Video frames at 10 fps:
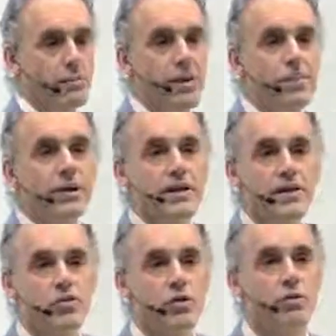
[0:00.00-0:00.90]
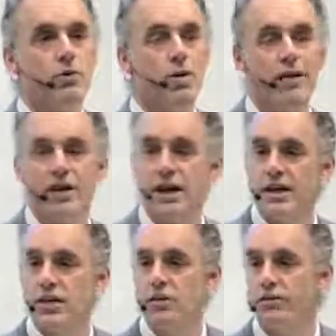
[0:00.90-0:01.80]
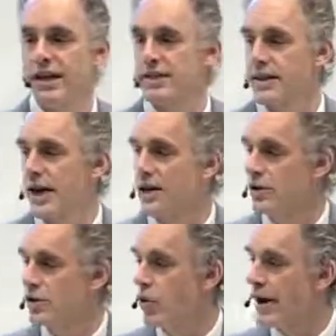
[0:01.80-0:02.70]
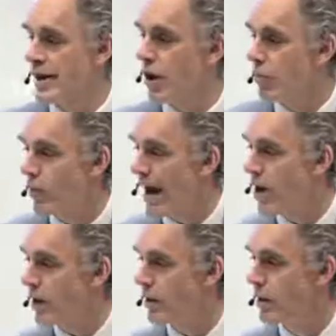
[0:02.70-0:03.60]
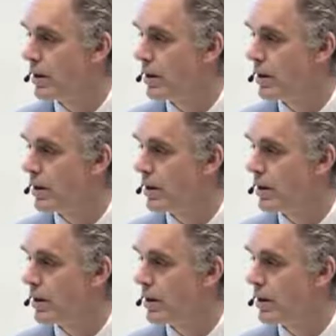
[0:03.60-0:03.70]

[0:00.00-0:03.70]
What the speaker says: people in this room who have an IQ of less than 120 are rare.